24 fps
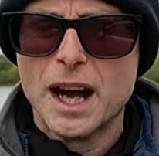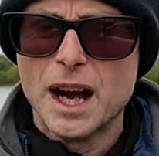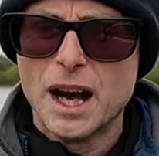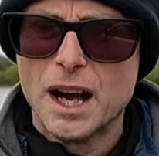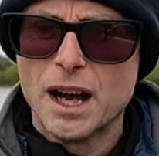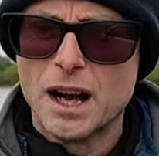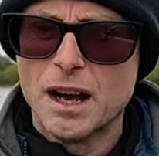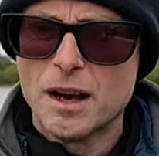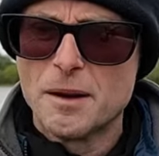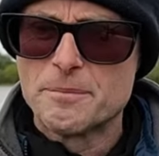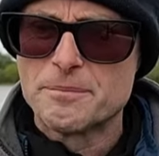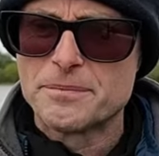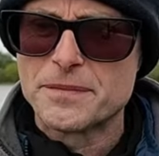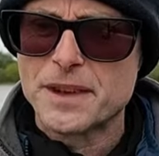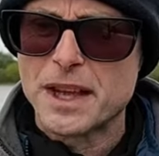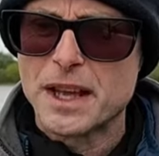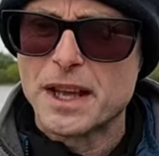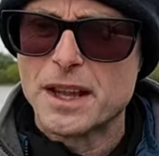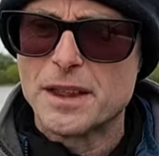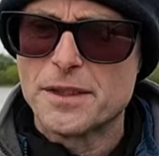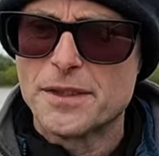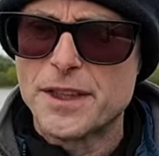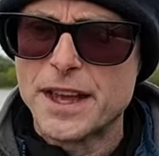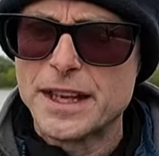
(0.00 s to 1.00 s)

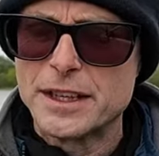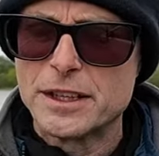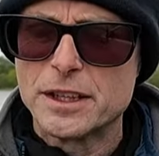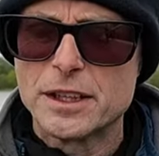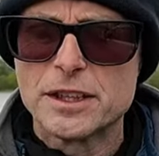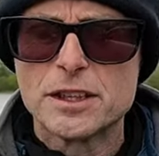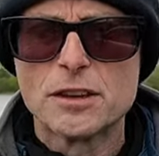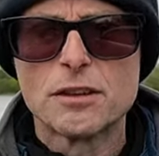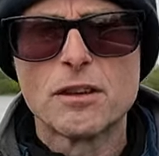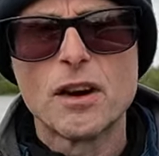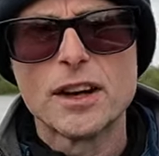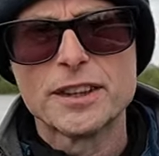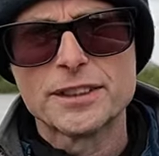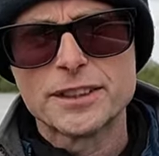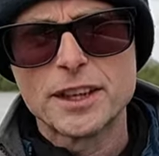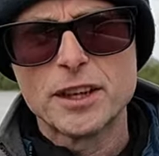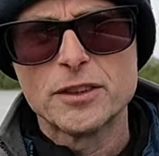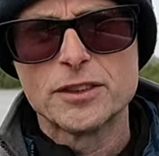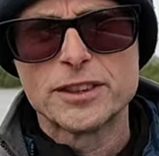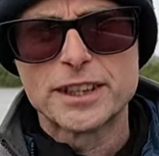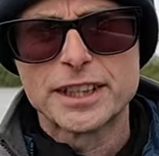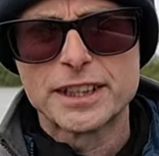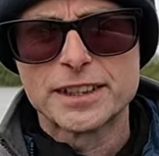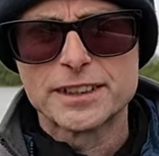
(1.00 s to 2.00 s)
then your ISO
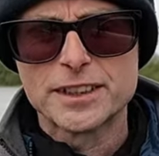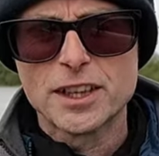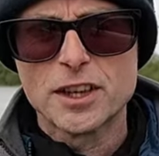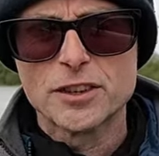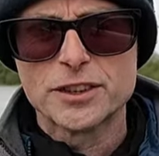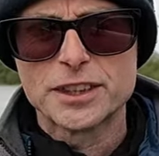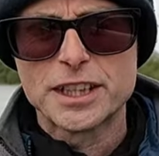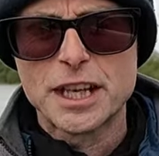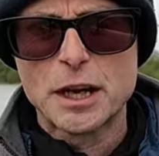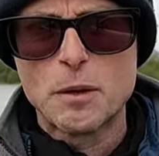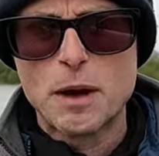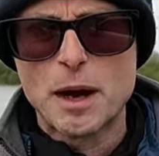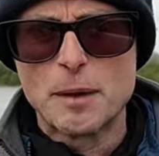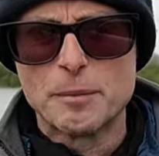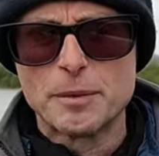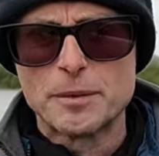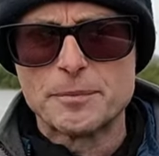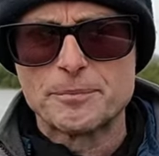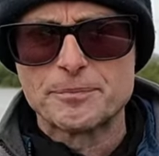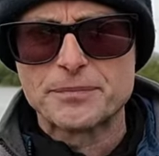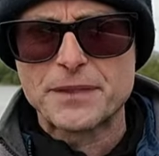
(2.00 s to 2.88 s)
is going to start to go up.